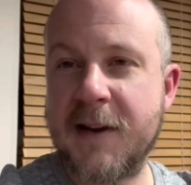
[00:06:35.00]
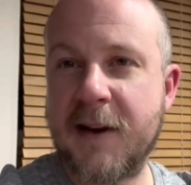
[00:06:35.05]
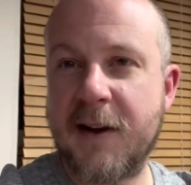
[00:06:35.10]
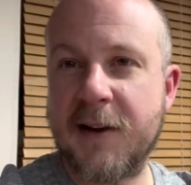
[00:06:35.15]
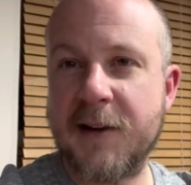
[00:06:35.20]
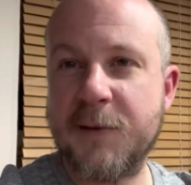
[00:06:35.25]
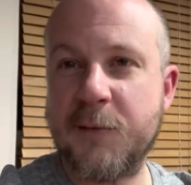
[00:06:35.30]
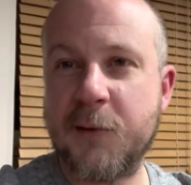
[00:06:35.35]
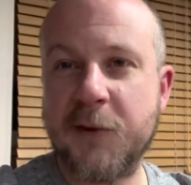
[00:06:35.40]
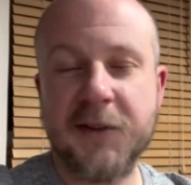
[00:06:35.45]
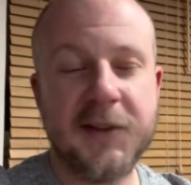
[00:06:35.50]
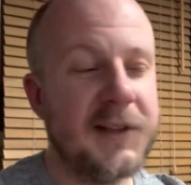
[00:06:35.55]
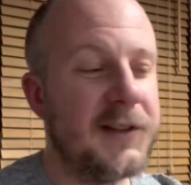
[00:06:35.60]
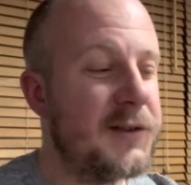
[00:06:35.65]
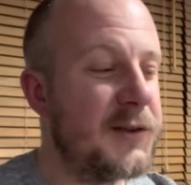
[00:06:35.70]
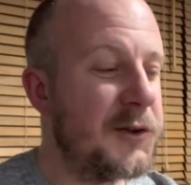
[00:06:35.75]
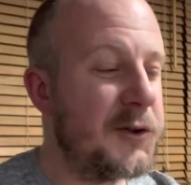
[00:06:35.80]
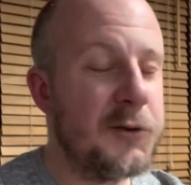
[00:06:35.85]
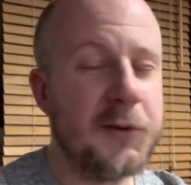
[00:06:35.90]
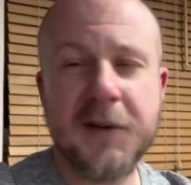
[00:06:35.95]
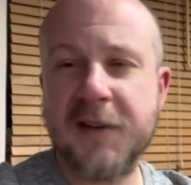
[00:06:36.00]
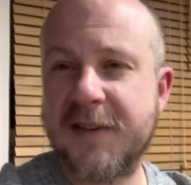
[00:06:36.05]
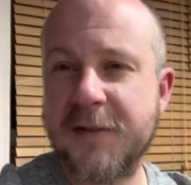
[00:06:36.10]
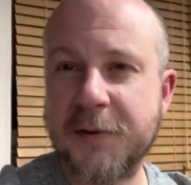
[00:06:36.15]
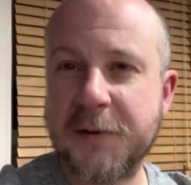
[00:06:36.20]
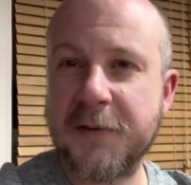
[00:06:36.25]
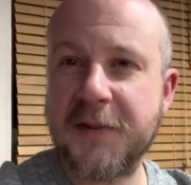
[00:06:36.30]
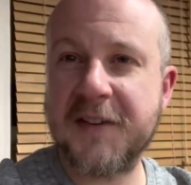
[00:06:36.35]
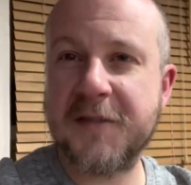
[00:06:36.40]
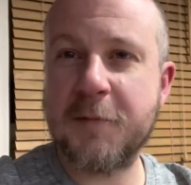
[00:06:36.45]
I wanted to do this sort
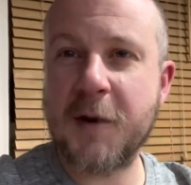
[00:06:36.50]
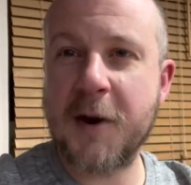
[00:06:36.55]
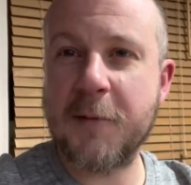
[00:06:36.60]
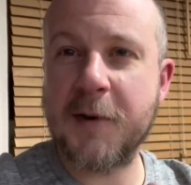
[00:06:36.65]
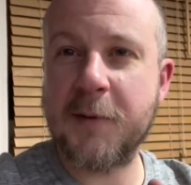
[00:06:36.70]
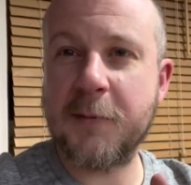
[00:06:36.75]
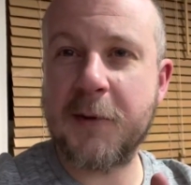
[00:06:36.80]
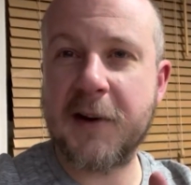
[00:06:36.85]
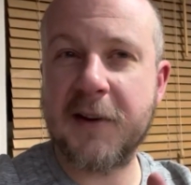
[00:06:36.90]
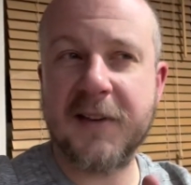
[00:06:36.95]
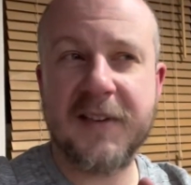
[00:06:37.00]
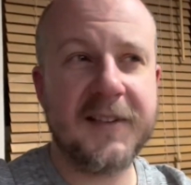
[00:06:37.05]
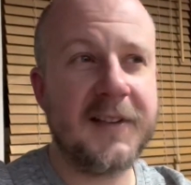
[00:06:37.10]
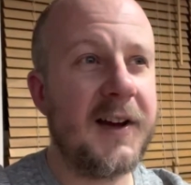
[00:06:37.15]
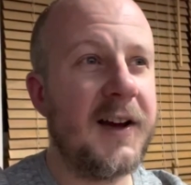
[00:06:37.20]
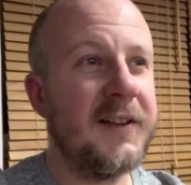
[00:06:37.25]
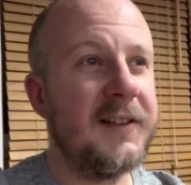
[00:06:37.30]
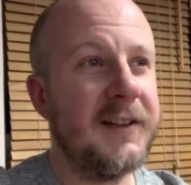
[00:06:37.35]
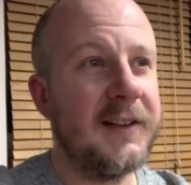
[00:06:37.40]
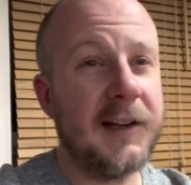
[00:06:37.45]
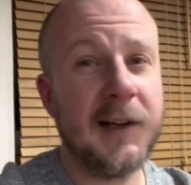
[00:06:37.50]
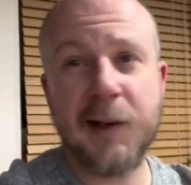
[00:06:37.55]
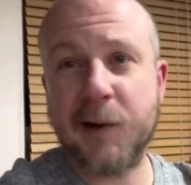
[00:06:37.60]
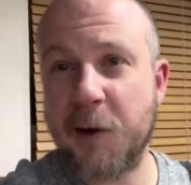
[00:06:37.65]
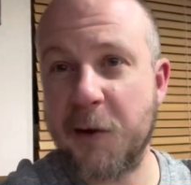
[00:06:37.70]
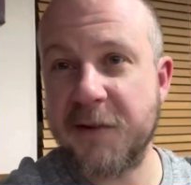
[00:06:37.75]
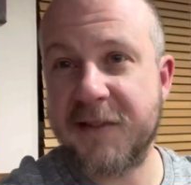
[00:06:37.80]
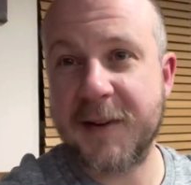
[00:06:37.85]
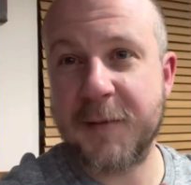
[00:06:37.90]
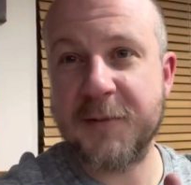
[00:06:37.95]
of experiment where I started at a
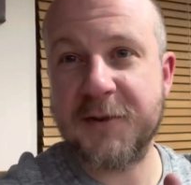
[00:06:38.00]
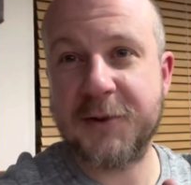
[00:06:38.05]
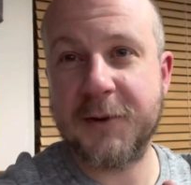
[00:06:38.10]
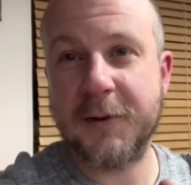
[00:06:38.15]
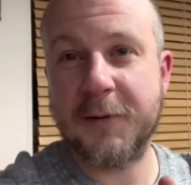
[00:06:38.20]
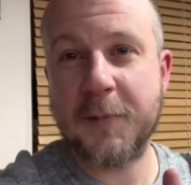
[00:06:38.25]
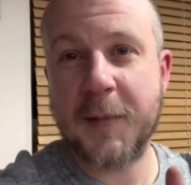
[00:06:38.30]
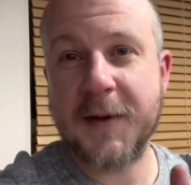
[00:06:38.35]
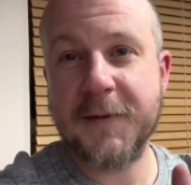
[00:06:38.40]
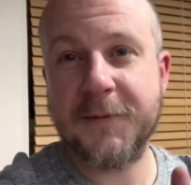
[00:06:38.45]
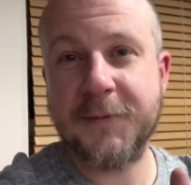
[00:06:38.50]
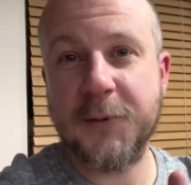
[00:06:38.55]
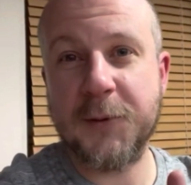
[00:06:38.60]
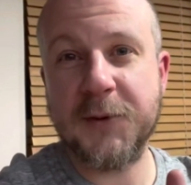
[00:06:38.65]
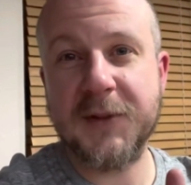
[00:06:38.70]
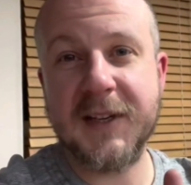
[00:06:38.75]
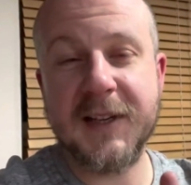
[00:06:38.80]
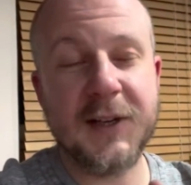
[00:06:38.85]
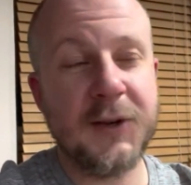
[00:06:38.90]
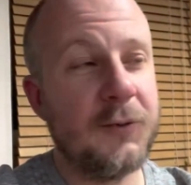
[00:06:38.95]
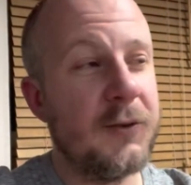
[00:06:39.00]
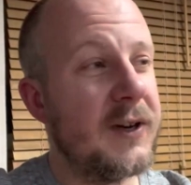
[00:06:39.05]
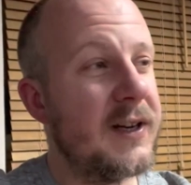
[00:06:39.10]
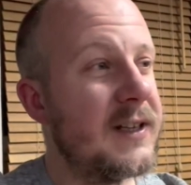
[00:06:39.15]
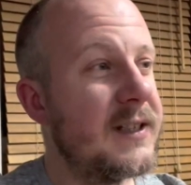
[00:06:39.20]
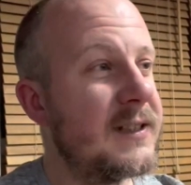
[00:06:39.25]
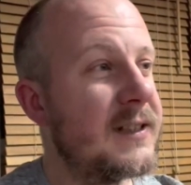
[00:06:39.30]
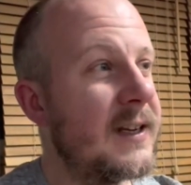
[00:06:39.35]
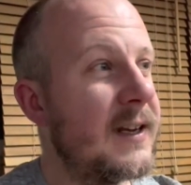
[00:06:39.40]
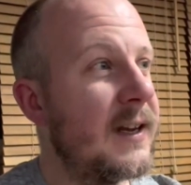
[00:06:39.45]
low temperature of about 40
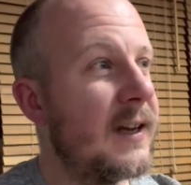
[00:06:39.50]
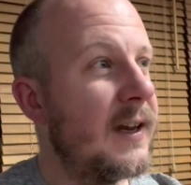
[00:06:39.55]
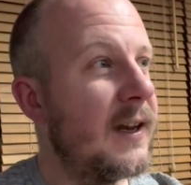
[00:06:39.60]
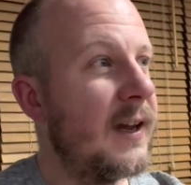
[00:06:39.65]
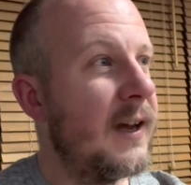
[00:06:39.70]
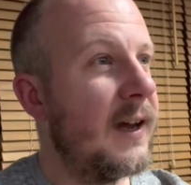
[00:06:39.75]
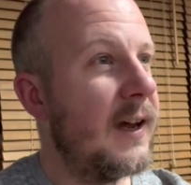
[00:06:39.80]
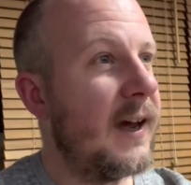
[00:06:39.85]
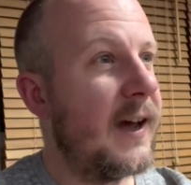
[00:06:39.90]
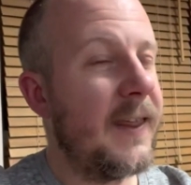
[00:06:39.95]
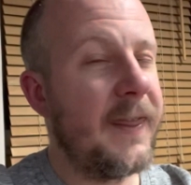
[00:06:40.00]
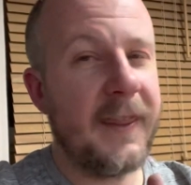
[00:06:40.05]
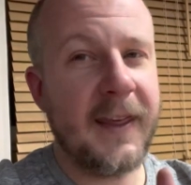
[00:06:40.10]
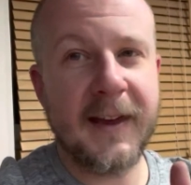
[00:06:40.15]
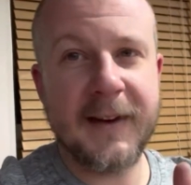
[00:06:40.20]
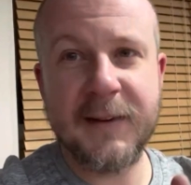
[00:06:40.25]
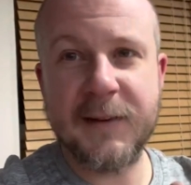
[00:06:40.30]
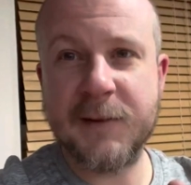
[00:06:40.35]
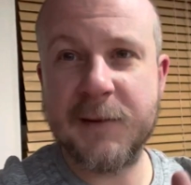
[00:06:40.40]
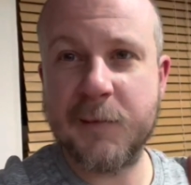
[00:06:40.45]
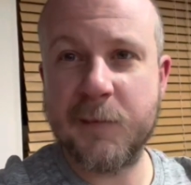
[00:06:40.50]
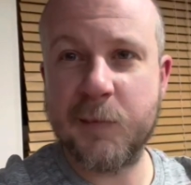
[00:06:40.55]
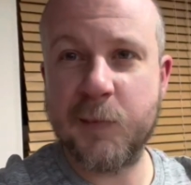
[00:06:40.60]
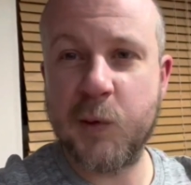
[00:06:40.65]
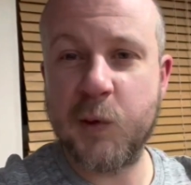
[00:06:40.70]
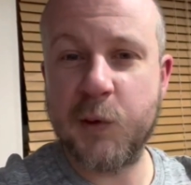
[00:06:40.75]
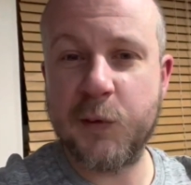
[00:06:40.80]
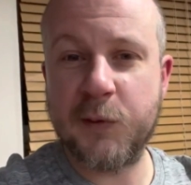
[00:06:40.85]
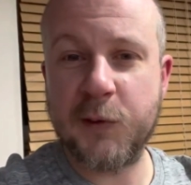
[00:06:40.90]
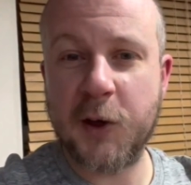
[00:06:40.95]
degrees and then
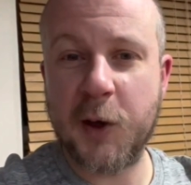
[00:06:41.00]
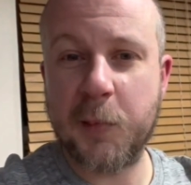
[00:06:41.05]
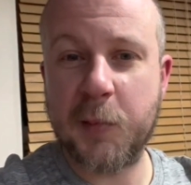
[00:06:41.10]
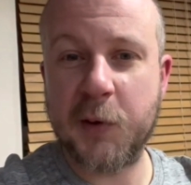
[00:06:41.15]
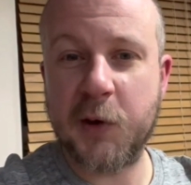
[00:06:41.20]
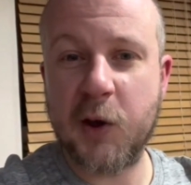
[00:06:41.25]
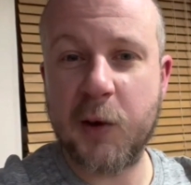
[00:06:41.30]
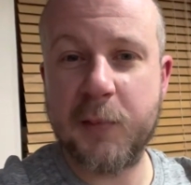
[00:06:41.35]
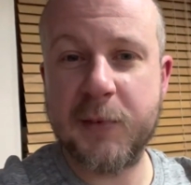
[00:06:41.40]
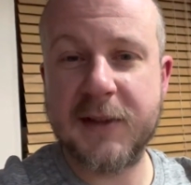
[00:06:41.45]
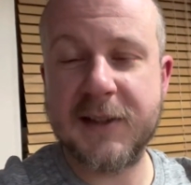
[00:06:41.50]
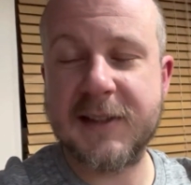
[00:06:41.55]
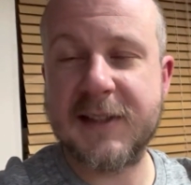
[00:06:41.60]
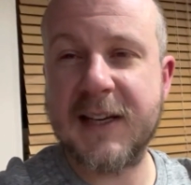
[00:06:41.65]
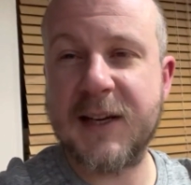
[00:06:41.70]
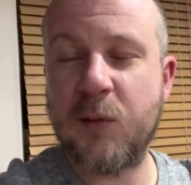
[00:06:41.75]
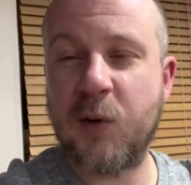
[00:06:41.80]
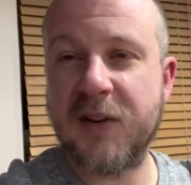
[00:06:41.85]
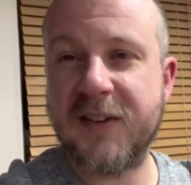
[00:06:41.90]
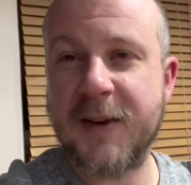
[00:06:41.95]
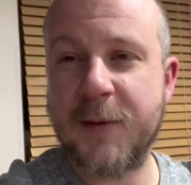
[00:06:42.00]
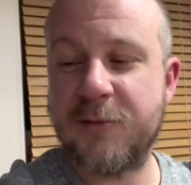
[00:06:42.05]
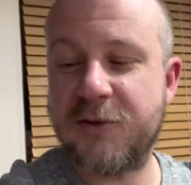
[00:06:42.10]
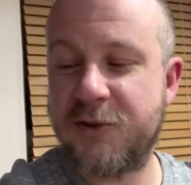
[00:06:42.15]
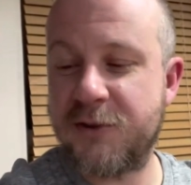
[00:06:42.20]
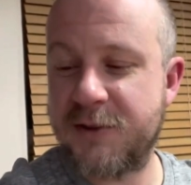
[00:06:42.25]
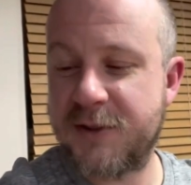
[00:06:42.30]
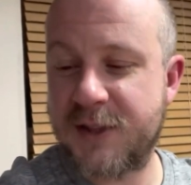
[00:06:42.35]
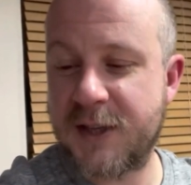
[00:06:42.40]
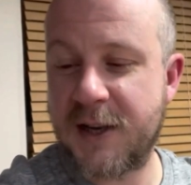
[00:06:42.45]
move up and up to see what temperature
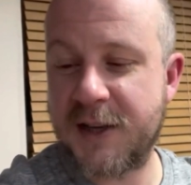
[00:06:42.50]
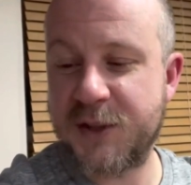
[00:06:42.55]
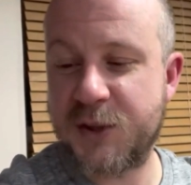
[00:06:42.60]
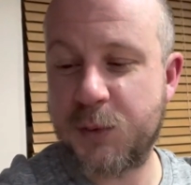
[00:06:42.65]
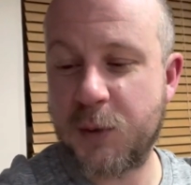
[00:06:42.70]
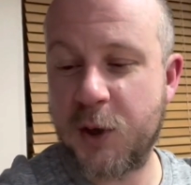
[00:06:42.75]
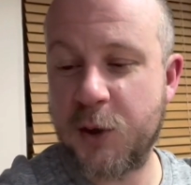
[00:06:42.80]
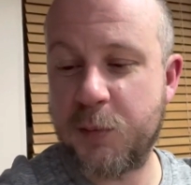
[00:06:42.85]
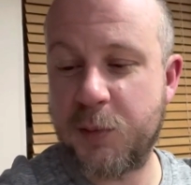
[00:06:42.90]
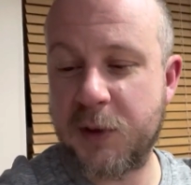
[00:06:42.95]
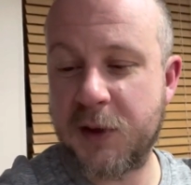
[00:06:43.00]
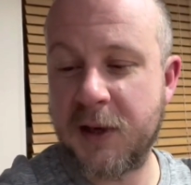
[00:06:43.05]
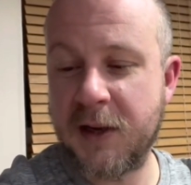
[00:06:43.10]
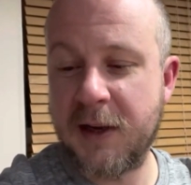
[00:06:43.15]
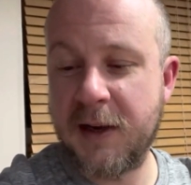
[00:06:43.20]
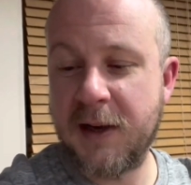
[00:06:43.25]
it starts to open,